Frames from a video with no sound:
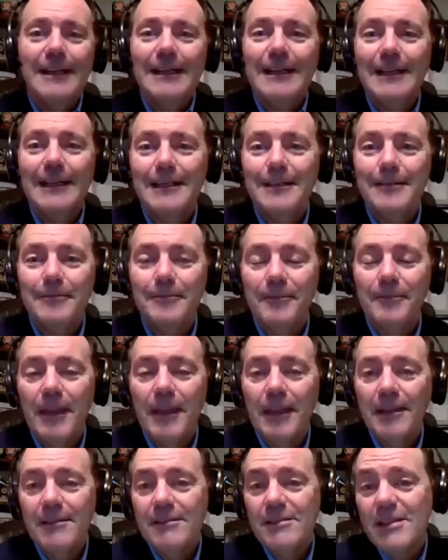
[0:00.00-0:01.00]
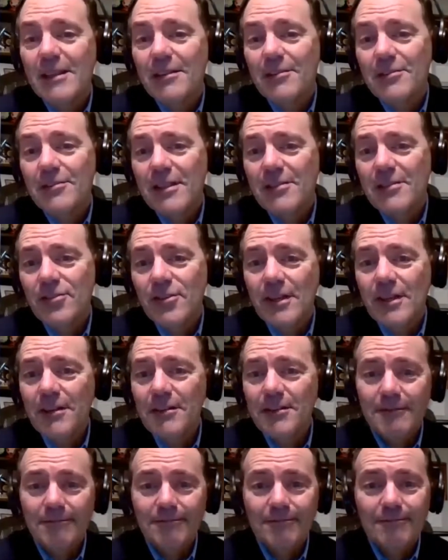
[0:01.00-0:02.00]
um, and sales
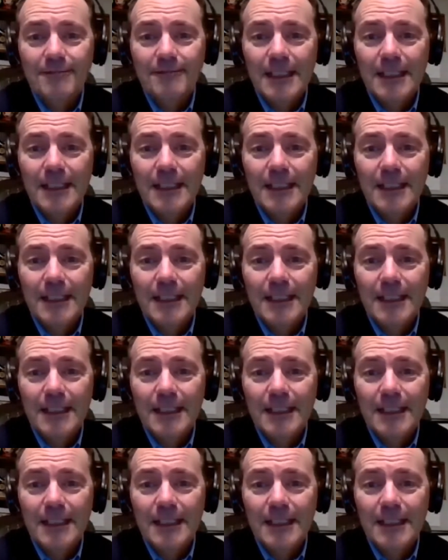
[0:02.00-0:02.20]
engineers.